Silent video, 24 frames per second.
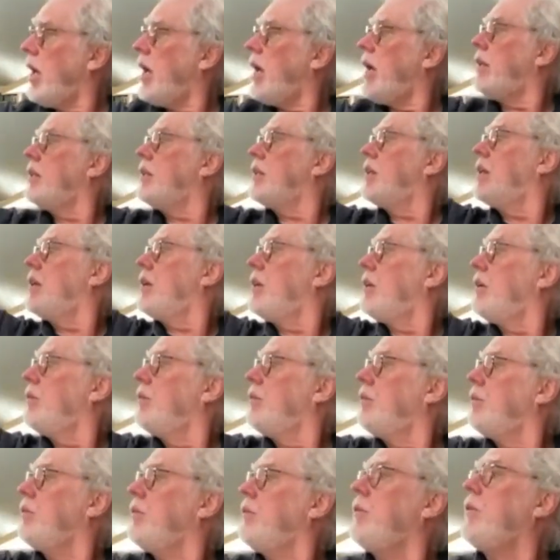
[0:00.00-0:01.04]
and
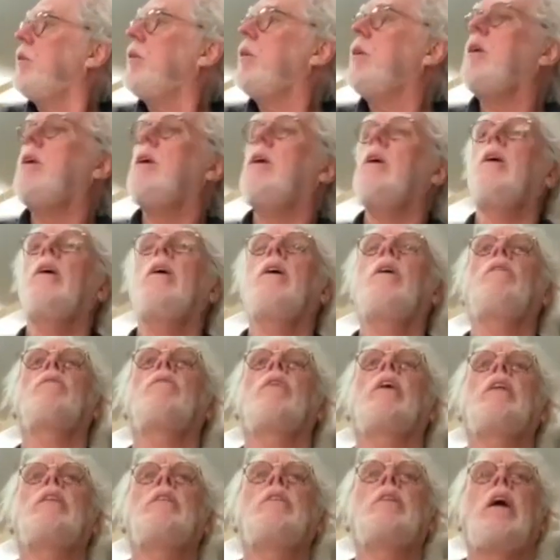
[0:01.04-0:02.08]

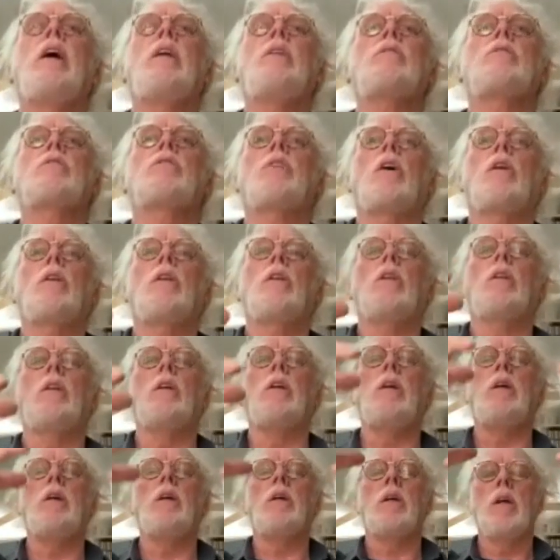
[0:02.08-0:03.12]
and then
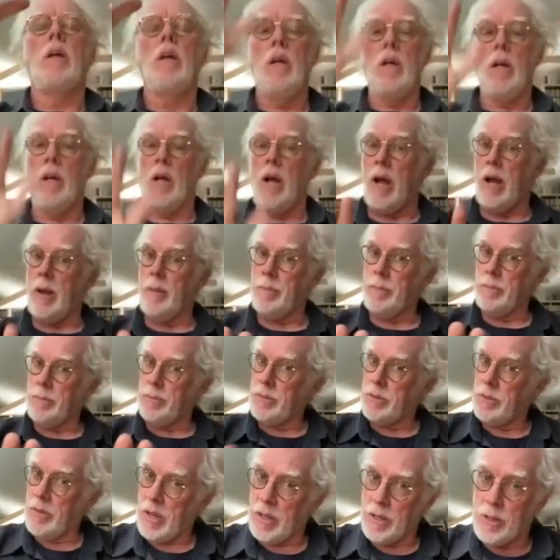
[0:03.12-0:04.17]
suddenly, I'm
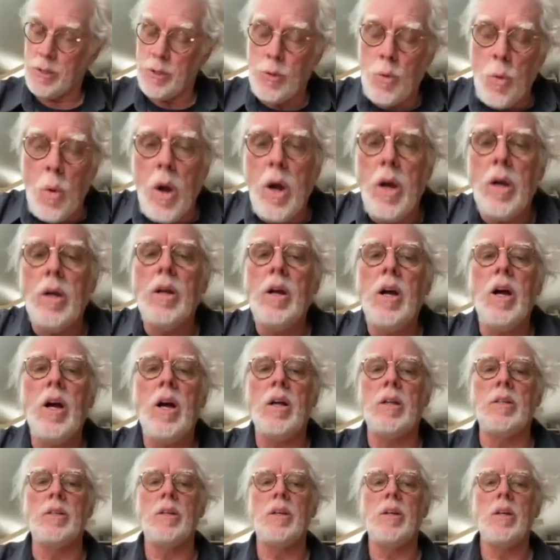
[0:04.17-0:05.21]
I swear to
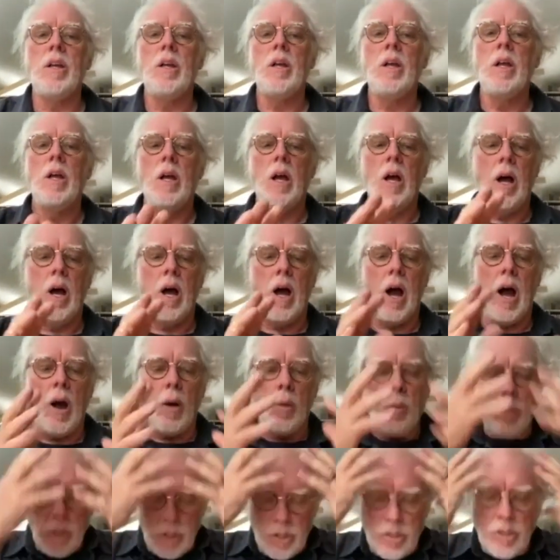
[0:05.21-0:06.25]
God, I
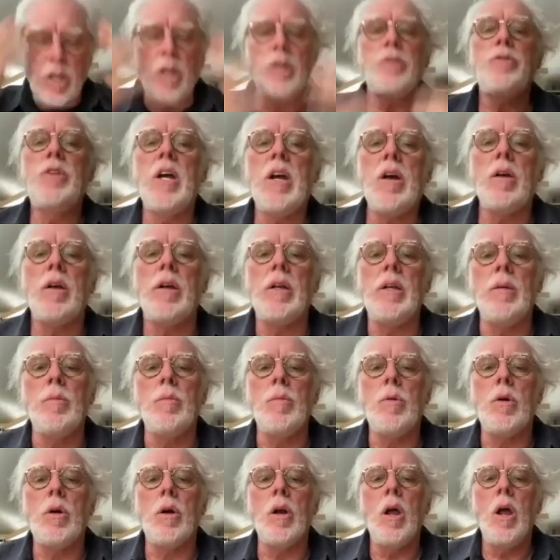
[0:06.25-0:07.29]
was not there anymore.
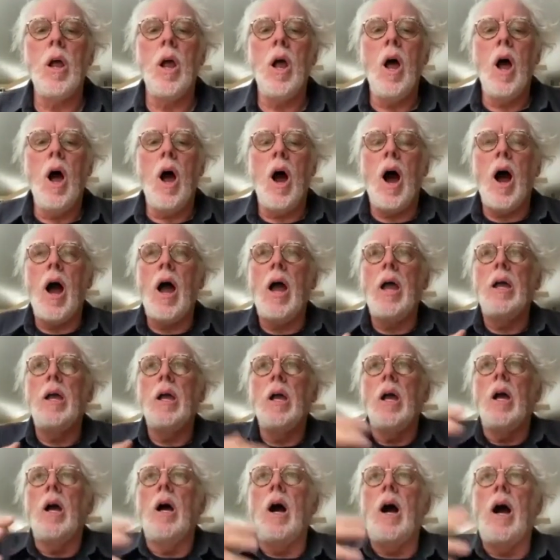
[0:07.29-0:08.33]
I
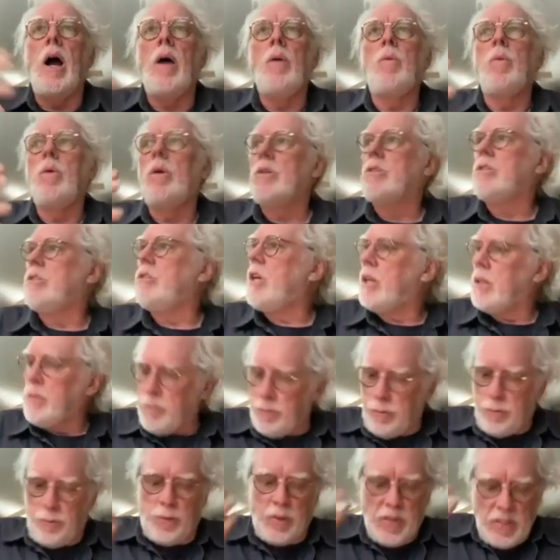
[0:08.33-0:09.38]
I was not
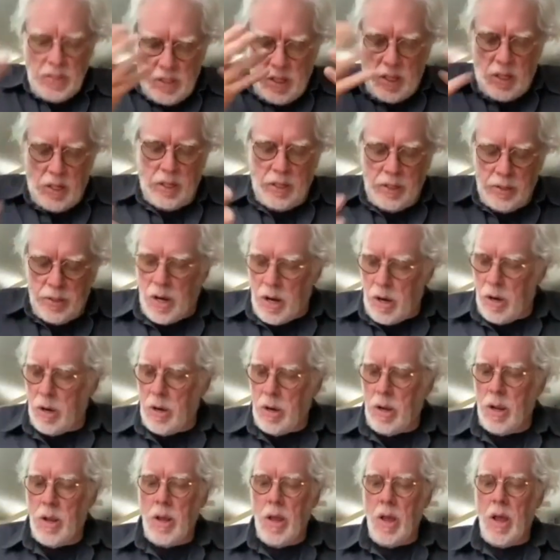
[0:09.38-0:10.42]
physically
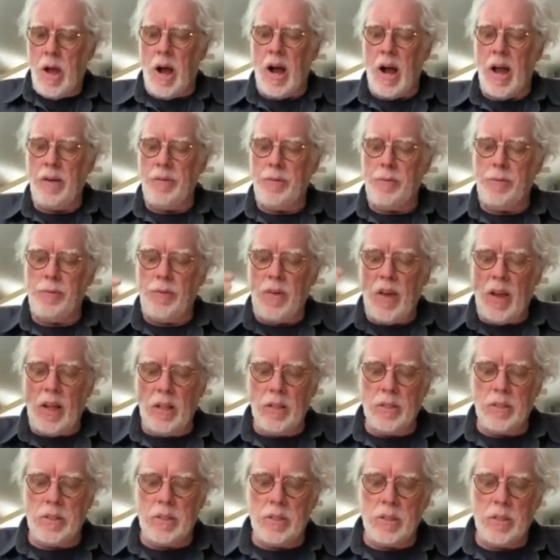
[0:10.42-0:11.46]
there. I
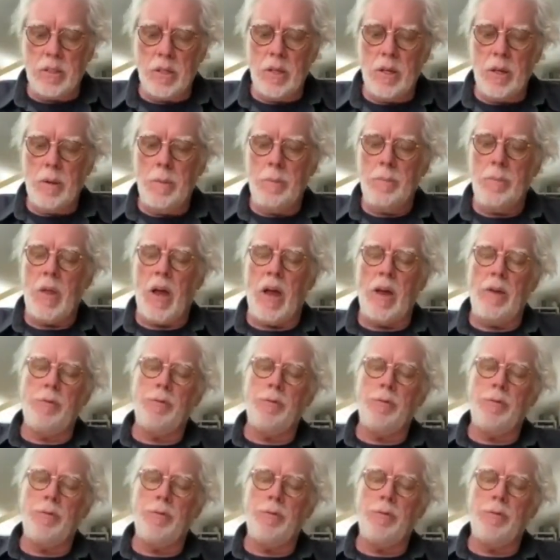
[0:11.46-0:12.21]
felt I